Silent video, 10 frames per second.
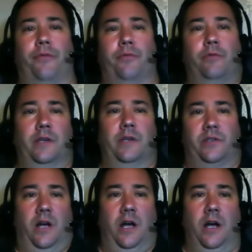through
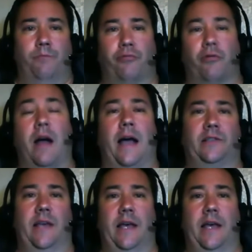this
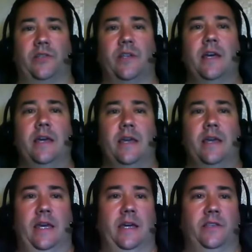process,
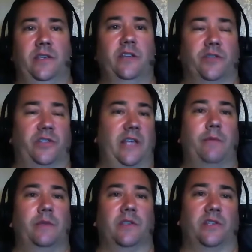and send them to the